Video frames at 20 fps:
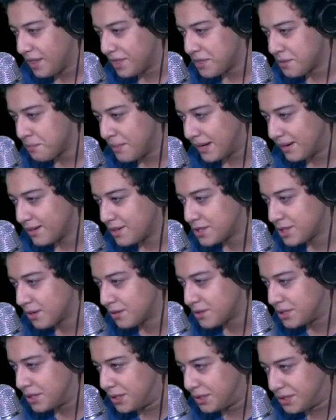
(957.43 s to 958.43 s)
The mirror
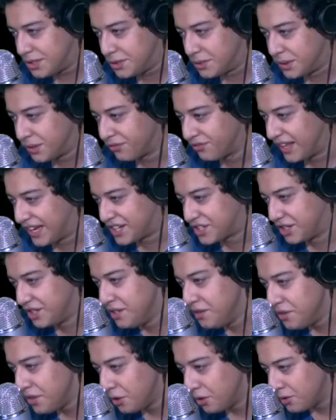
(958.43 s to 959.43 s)
shows Yuzu's
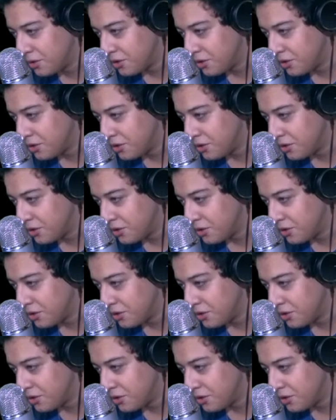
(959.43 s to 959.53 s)
reflection.